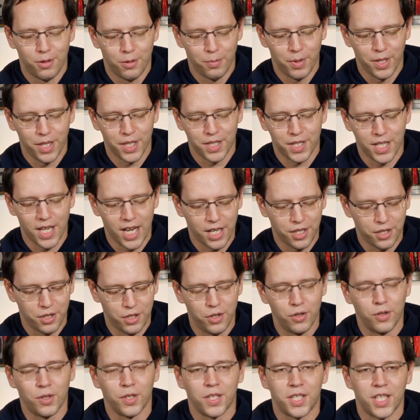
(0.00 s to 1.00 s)
the biggest
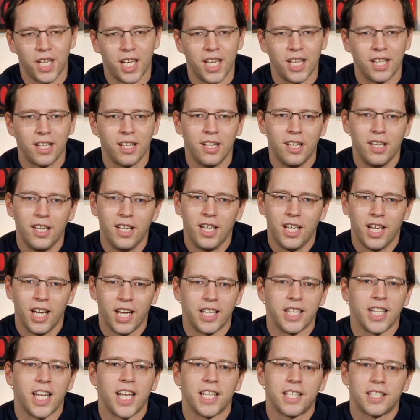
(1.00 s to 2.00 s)
action you can take,
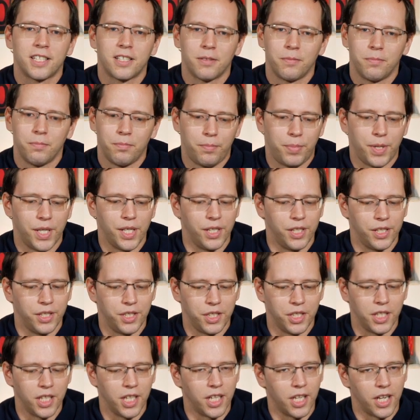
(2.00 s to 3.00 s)
and that's
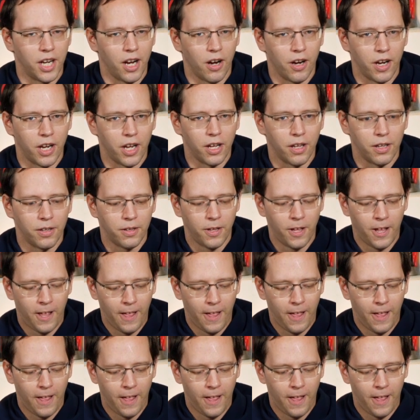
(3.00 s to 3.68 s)
pillaging an area.